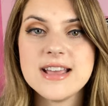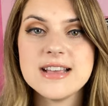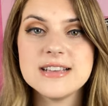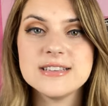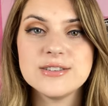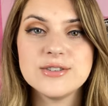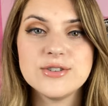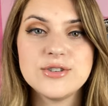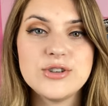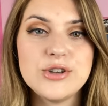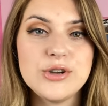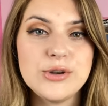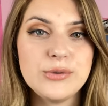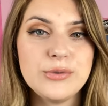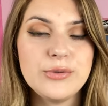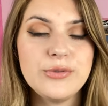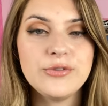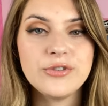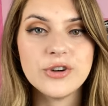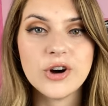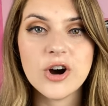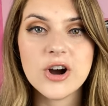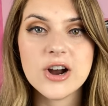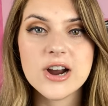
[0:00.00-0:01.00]
is too
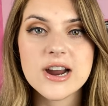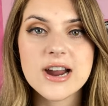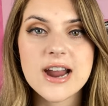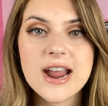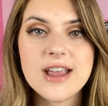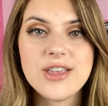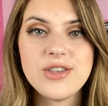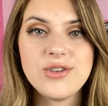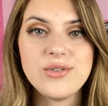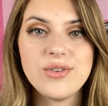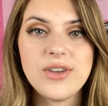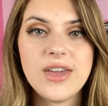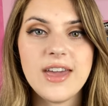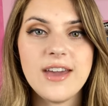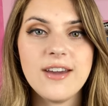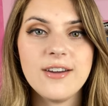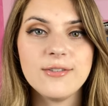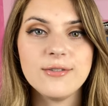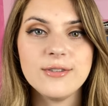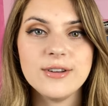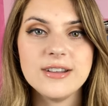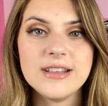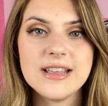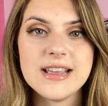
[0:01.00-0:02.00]
far and you
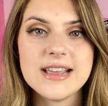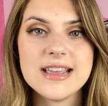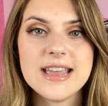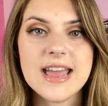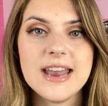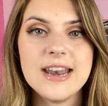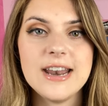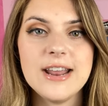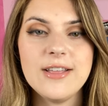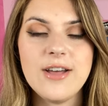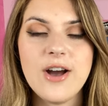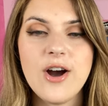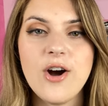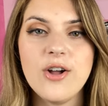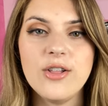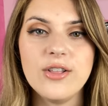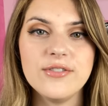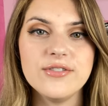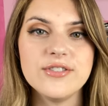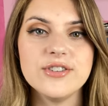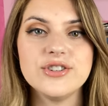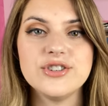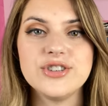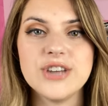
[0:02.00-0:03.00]
can't really get all
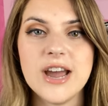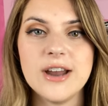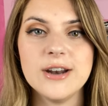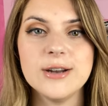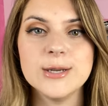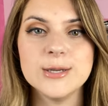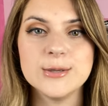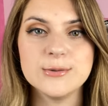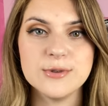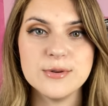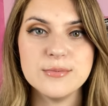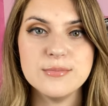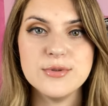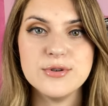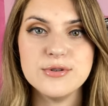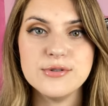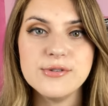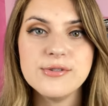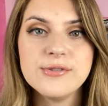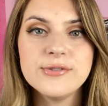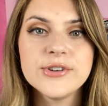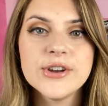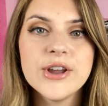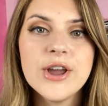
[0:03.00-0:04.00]
of the shadows
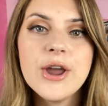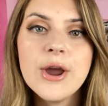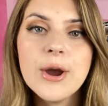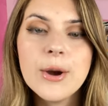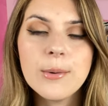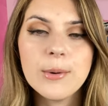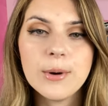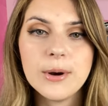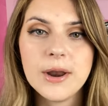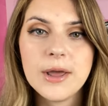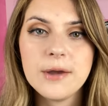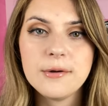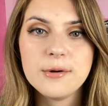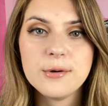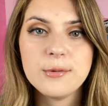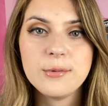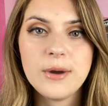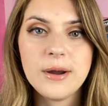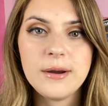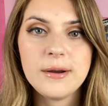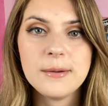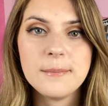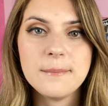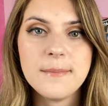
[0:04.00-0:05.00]
removed, what I would
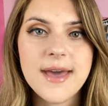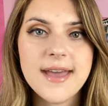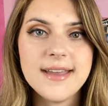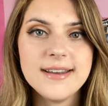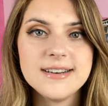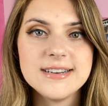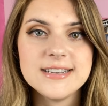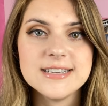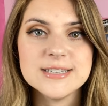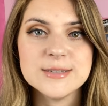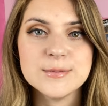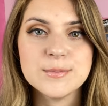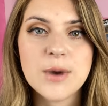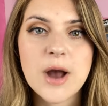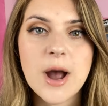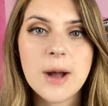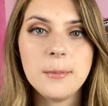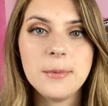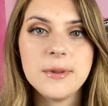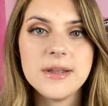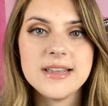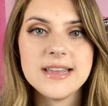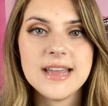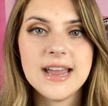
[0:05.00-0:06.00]
recommend is
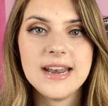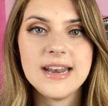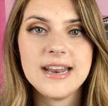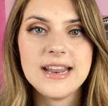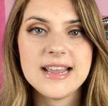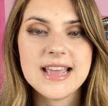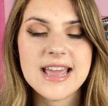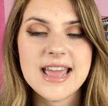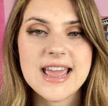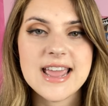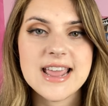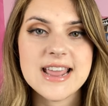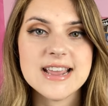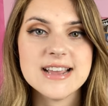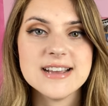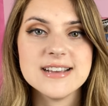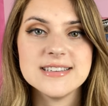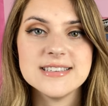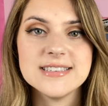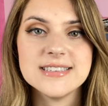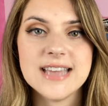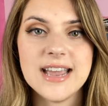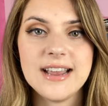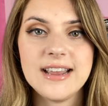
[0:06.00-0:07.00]
probably getting a
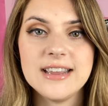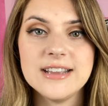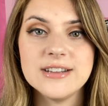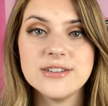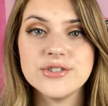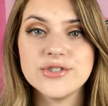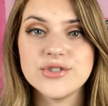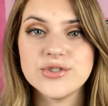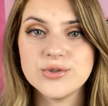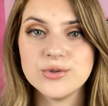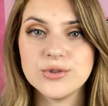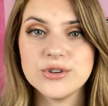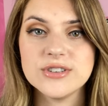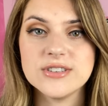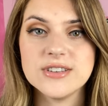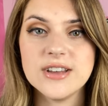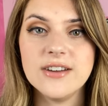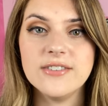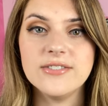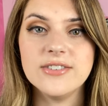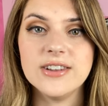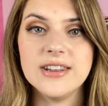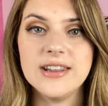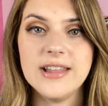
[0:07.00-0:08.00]
second source
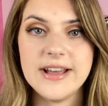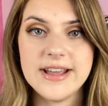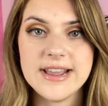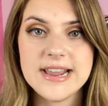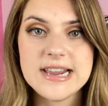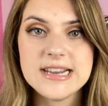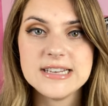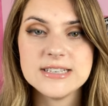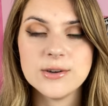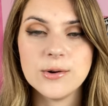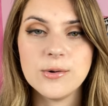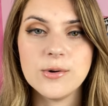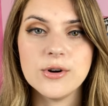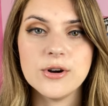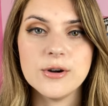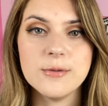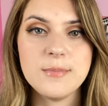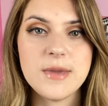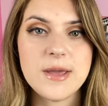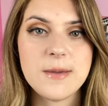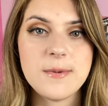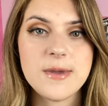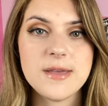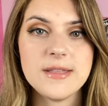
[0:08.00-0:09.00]
of light or
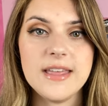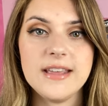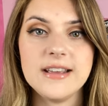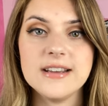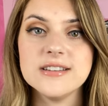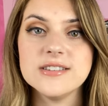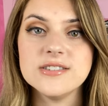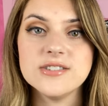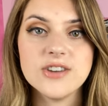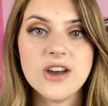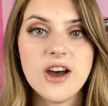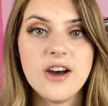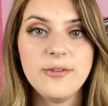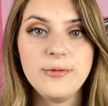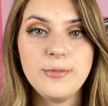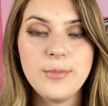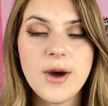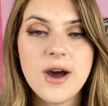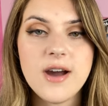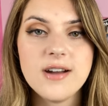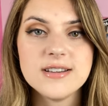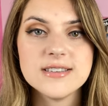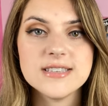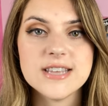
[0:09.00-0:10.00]
maybe like a
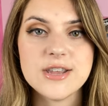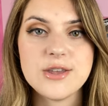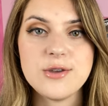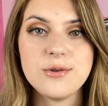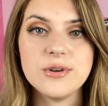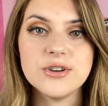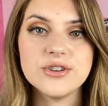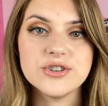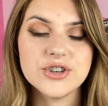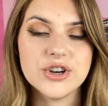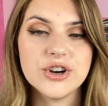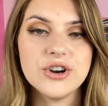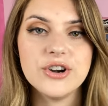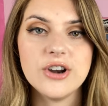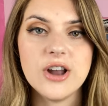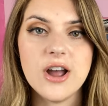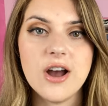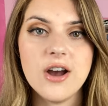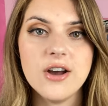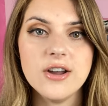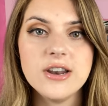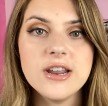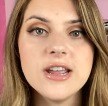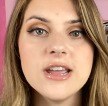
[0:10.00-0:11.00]
softbox that you can turn turn
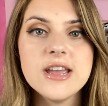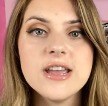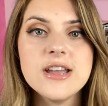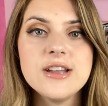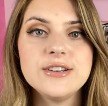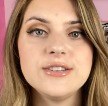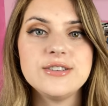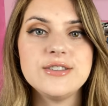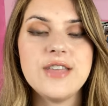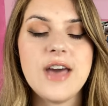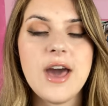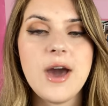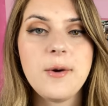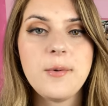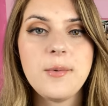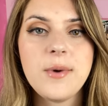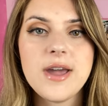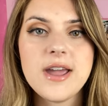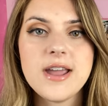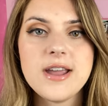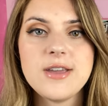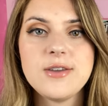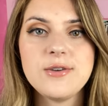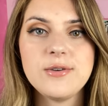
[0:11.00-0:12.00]
on. That
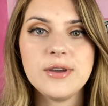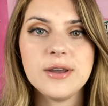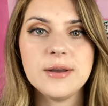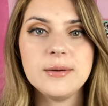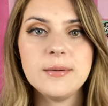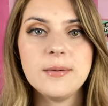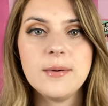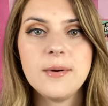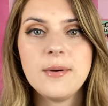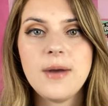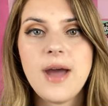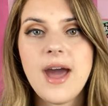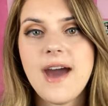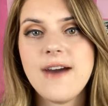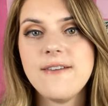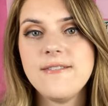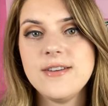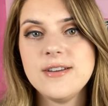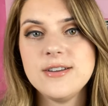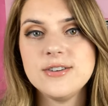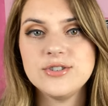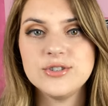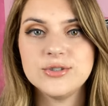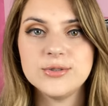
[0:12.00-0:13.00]
way you can have
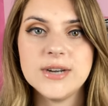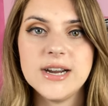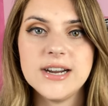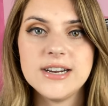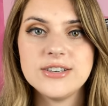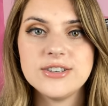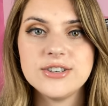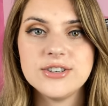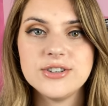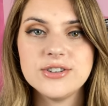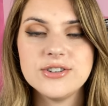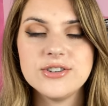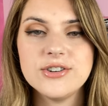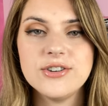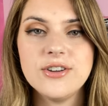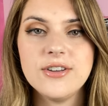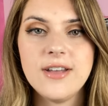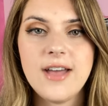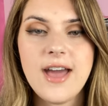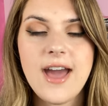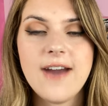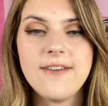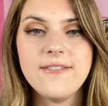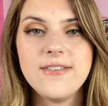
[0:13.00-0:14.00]
it direction,
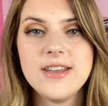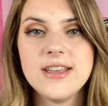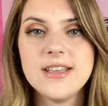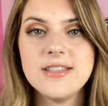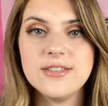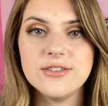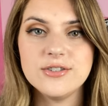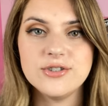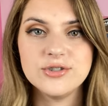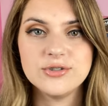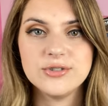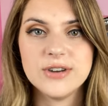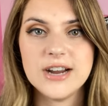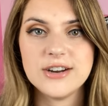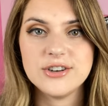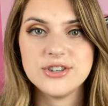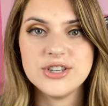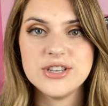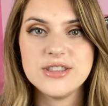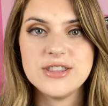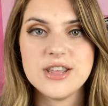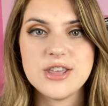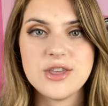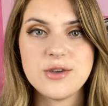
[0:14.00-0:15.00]
have it in the
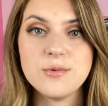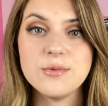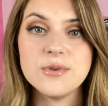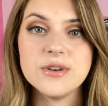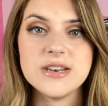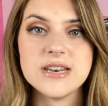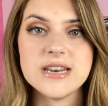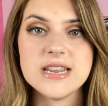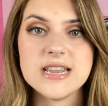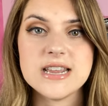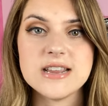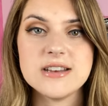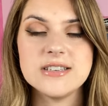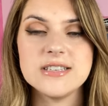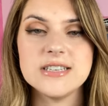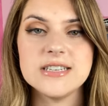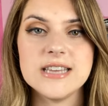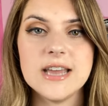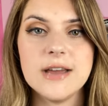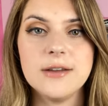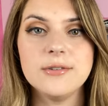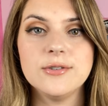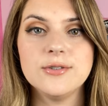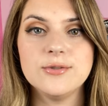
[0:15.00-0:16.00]
direction that you would need to
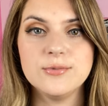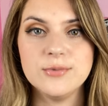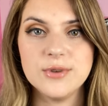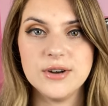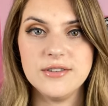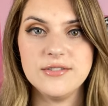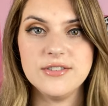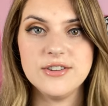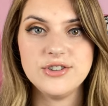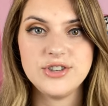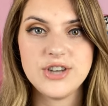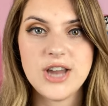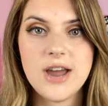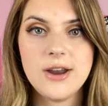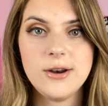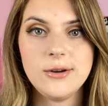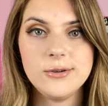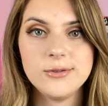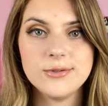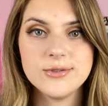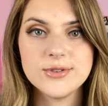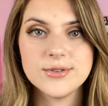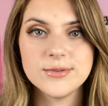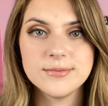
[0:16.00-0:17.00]
get rid of the
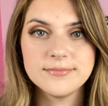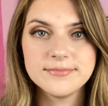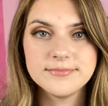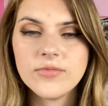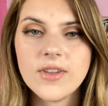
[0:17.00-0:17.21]
shadows.